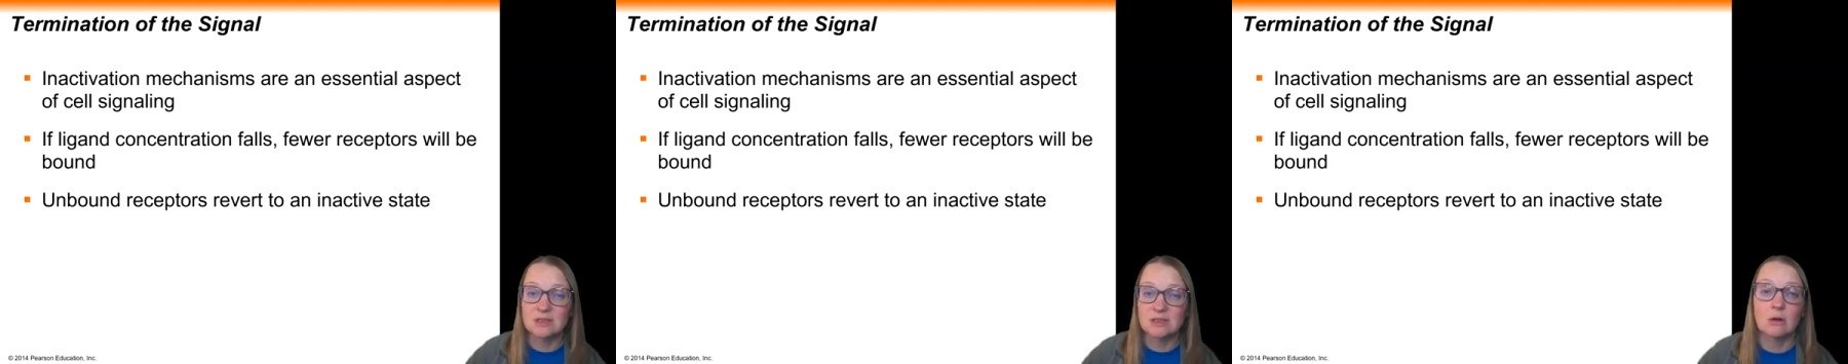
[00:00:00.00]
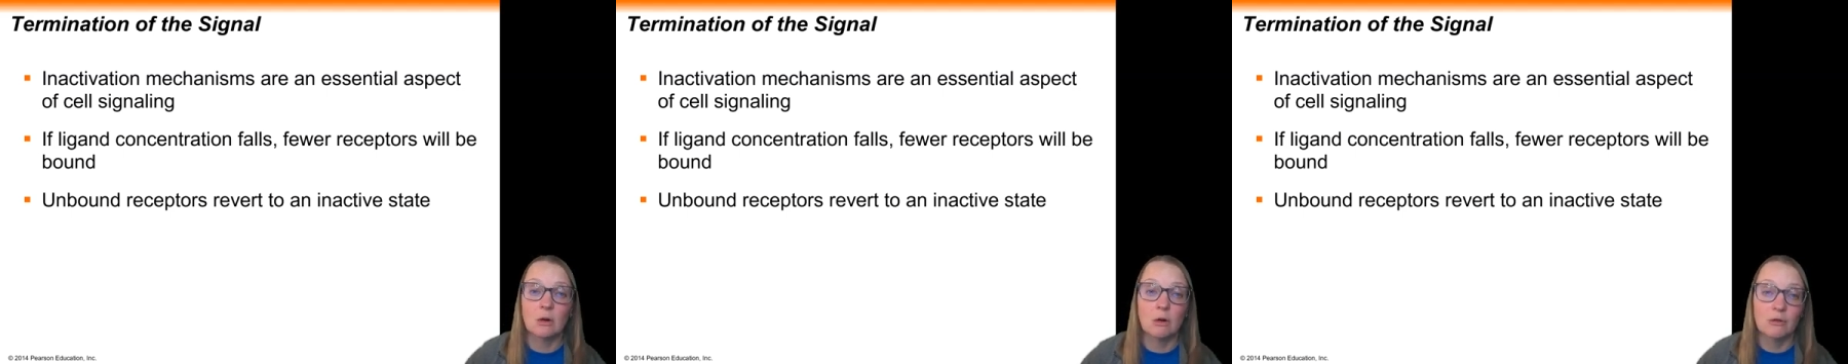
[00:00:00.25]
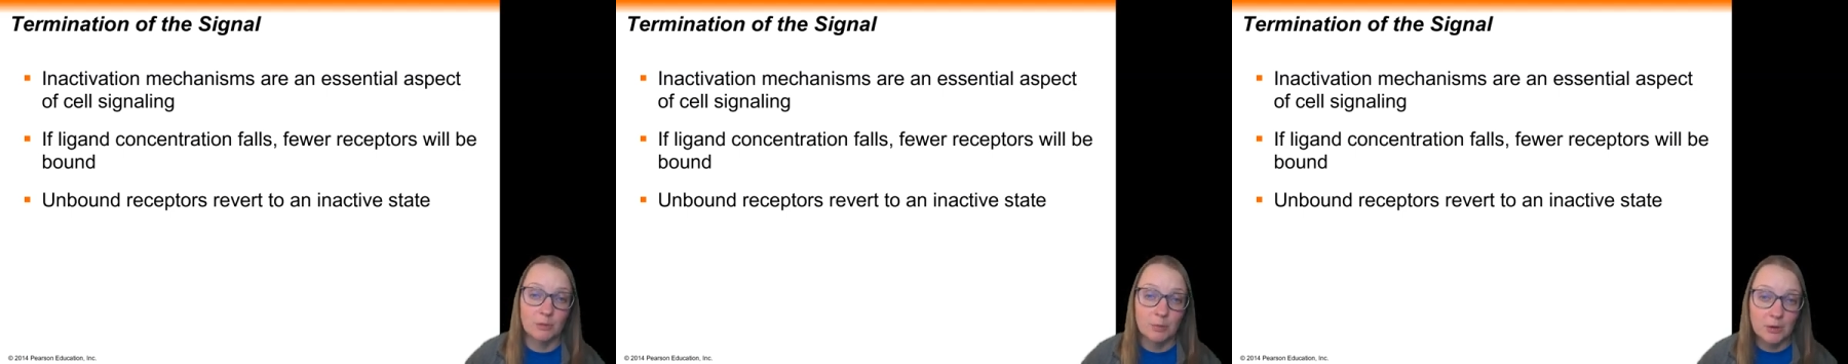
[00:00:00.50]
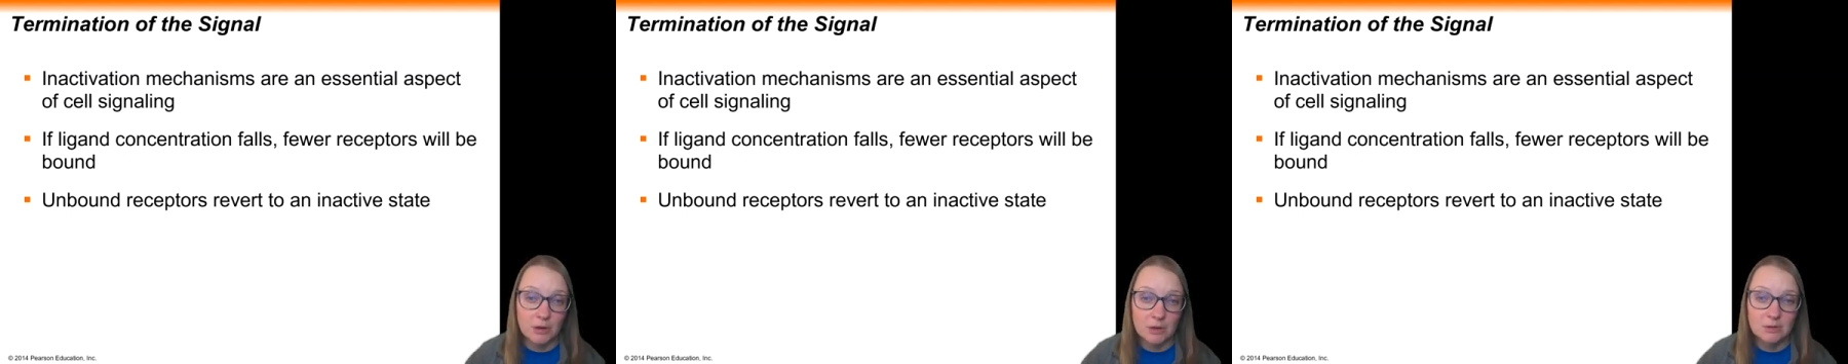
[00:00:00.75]
that'll
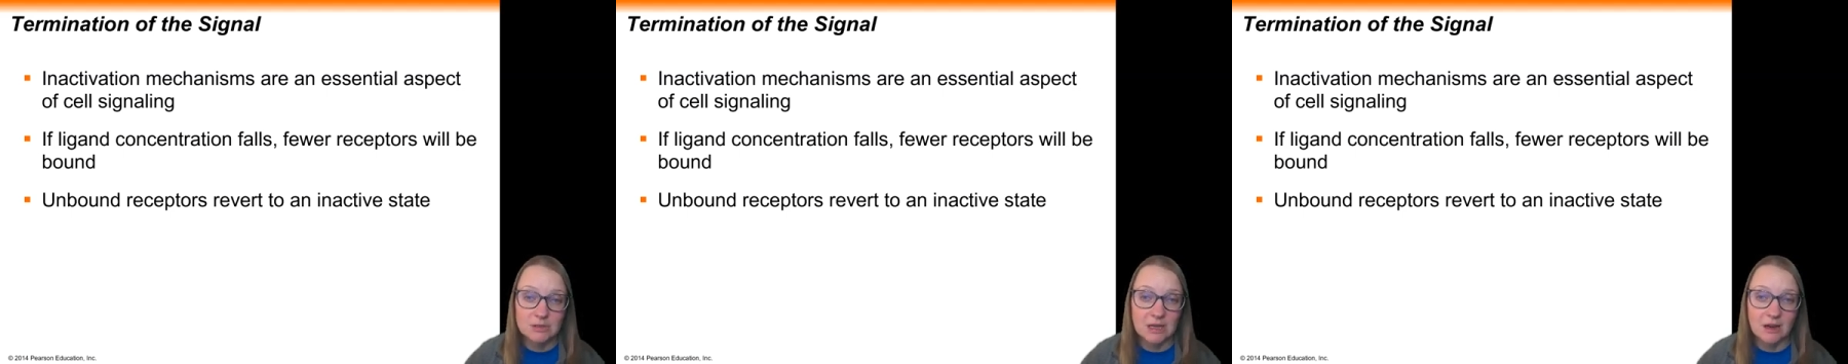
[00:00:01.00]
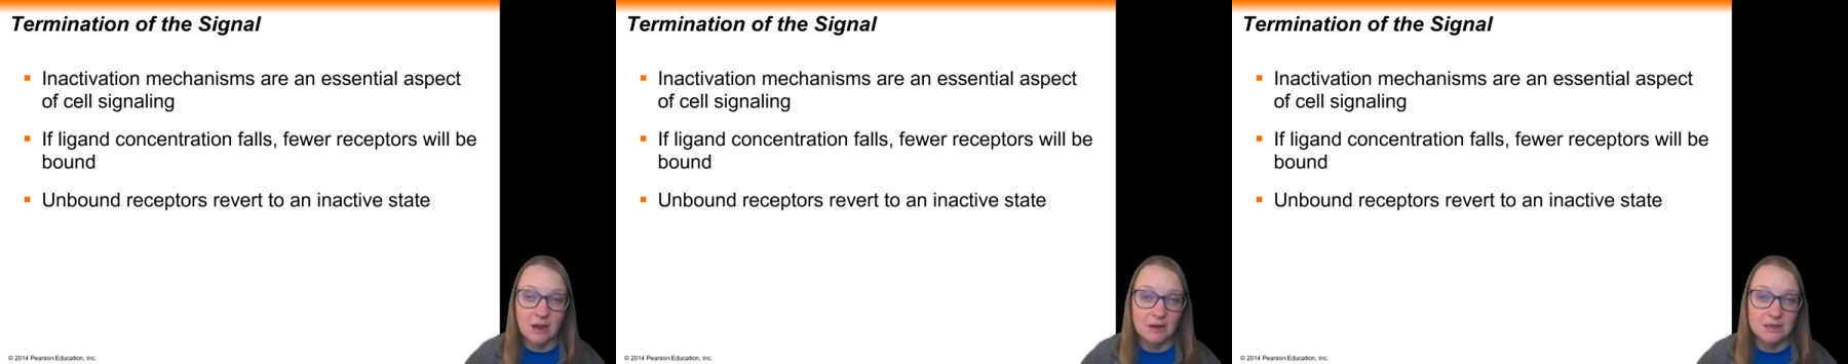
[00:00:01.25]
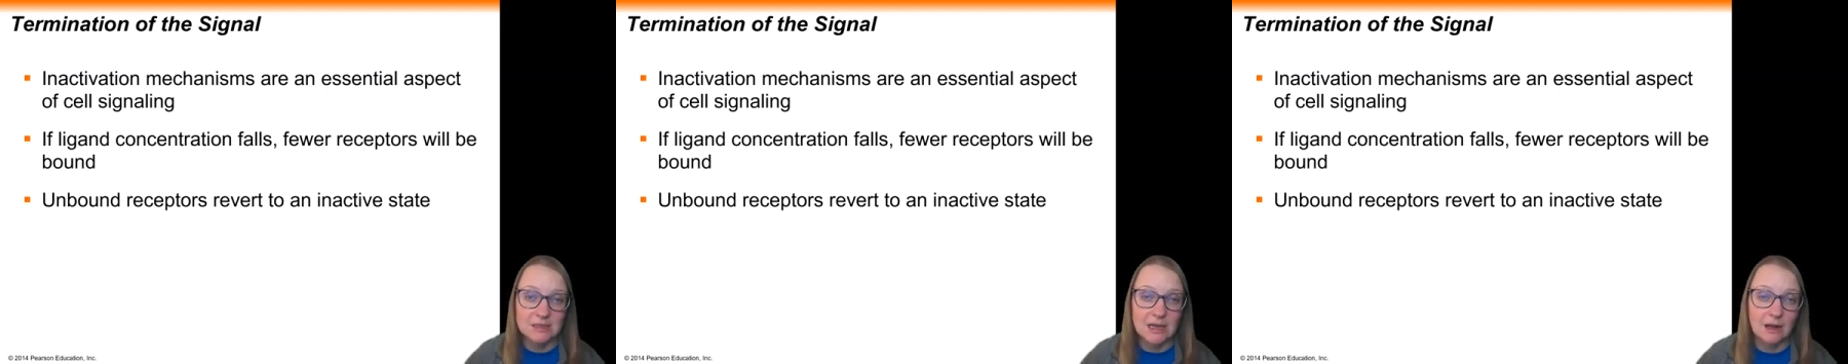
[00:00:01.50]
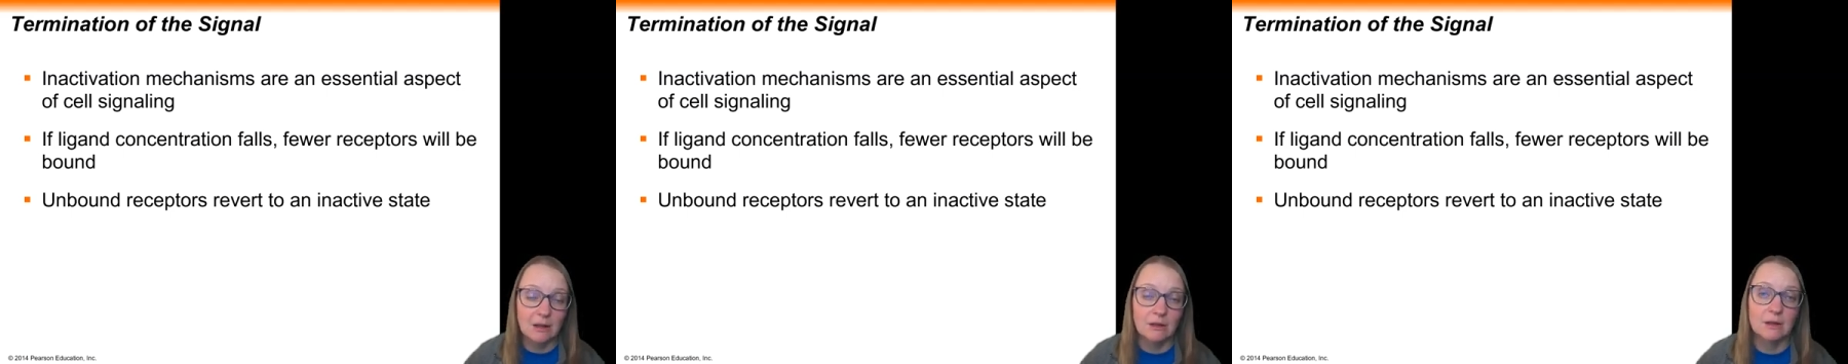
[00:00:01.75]
overproduce that kind of
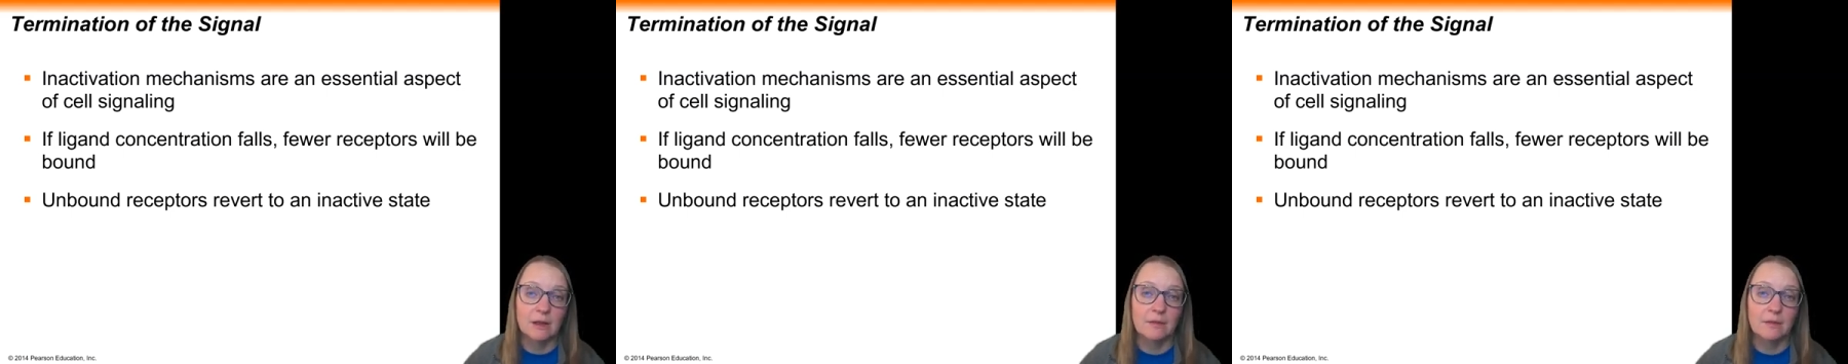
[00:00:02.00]
cell,